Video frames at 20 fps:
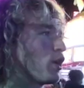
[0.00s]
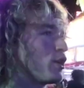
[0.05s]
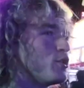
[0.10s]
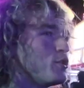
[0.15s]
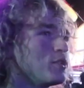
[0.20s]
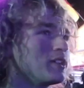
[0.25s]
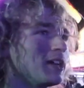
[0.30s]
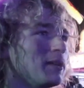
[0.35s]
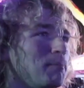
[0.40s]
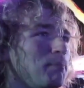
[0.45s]
where
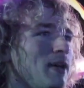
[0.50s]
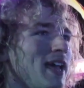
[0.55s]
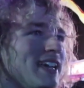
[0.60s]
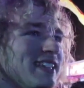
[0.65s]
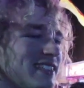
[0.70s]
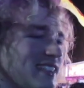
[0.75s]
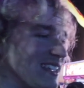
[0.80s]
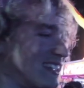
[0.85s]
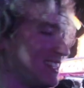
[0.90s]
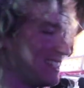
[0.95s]
you could
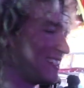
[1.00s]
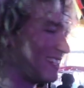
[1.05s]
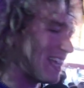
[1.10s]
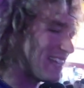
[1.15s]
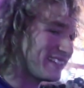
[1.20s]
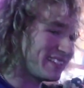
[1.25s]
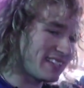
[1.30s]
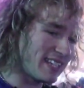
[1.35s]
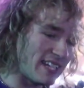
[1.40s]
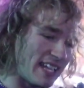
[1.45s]
pick the
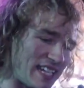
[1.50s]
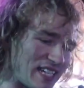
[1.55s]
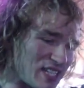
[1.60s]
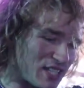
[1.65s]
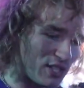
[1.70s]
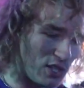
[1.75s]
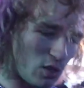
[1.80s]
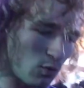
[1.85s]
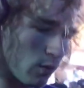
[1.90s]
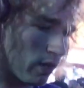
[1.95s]

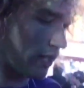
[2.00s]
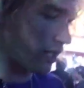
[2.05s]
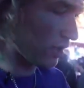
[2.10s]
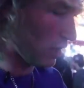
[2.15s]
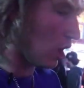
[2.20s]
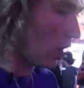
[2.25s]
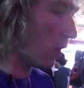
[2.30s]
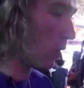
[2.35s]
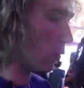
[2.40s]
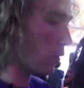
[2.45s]
destination you want to
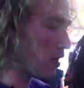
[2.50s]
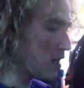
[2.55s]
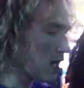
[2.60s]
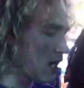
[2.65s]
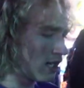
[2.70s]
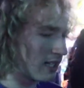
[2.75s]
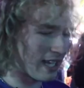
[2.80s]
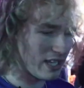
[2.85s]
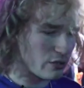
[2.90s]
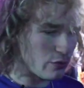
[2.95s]
go.
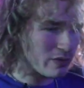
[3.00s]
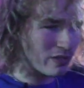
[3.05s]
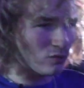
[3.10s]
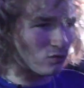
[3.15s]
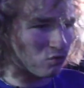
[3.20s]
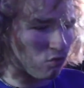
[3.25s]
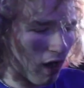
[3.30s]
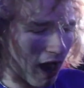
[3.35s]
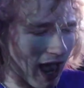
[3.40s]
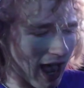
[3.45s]
Like you could
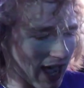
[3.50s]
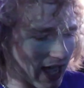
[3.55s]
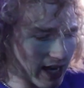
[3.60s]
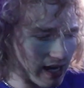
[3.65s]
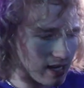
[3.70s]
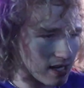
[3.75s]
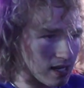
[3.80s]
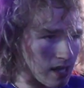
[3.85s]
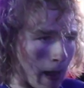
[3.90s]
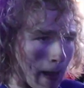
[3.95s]
ride